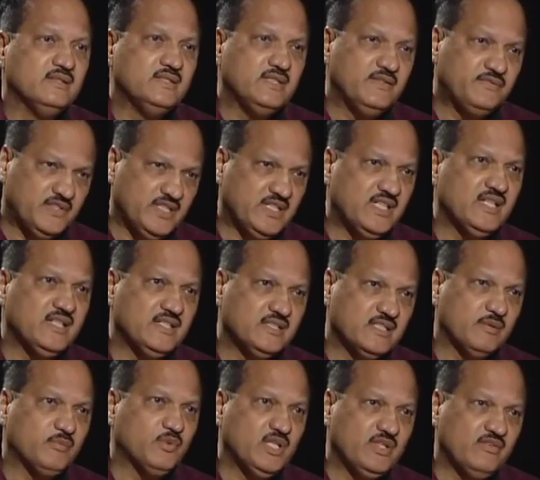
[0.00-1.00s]
Shiv Sena is
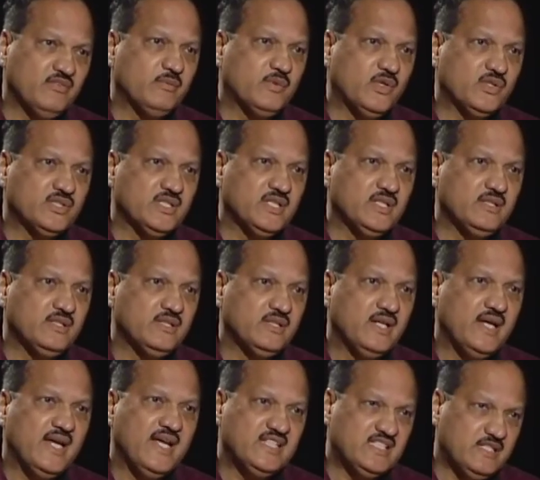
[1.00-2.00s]
supporting from outside.
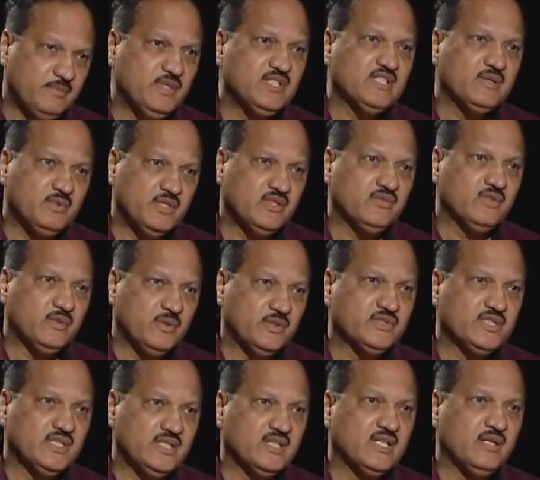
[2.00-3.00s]
NCP is supporting from
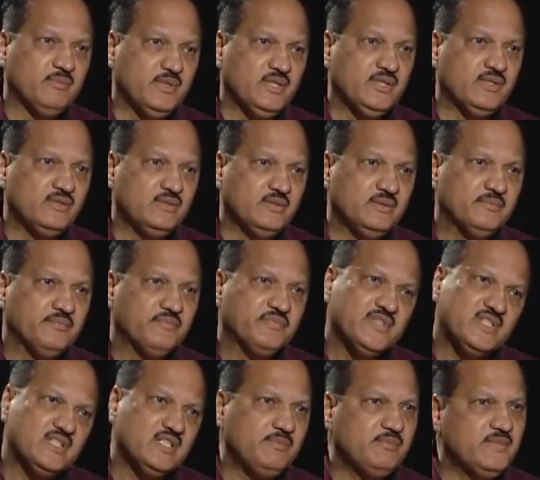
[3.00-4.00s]
outside the government. No?
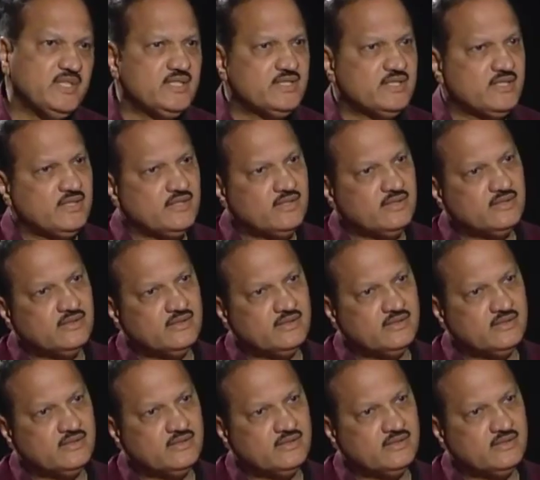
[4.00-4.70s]
Same thing is here.